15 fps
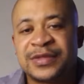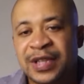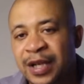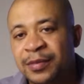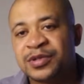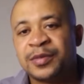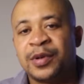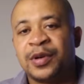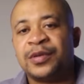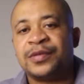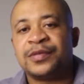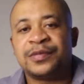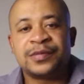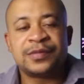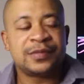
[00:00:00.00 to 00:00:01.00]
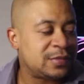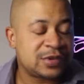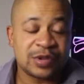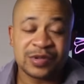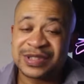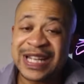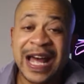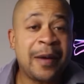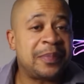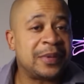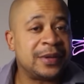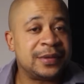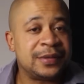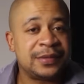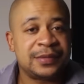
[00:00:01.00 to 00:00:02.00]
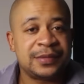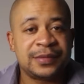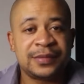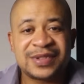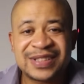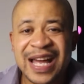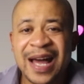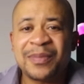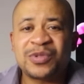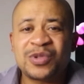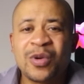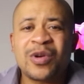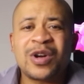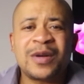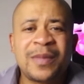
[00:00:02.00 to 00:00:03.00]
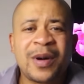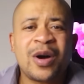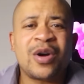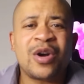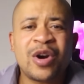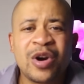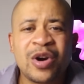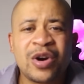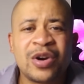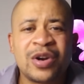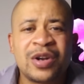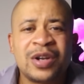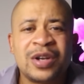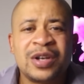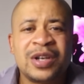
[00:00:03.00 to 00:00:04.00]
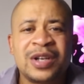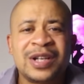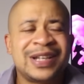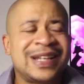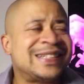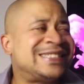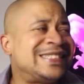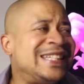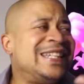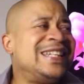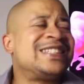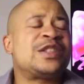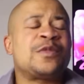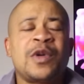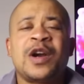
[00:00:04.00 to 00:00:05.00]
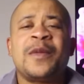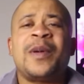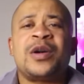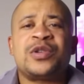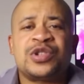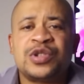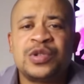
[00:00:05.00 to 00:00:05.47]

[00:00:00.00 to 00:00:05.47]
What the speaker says: Tell them, Simone. So stop it. Stop talking about her like she needs to worry about